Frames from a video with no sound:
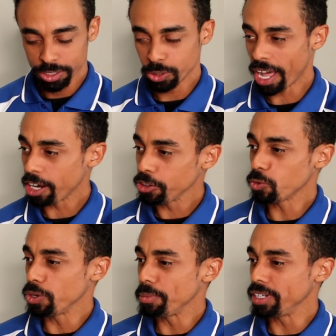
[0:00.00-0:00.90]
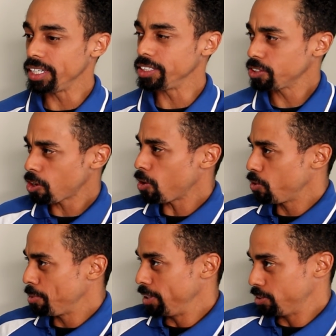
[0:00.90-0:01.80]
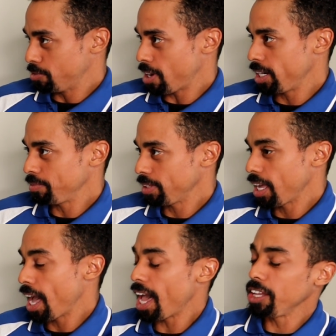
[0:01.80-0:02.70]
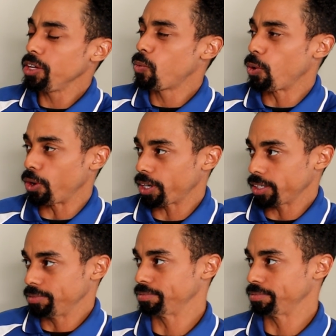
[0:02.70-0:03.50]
So how do the remedies, they're called remedies, right? That's right. How do they work?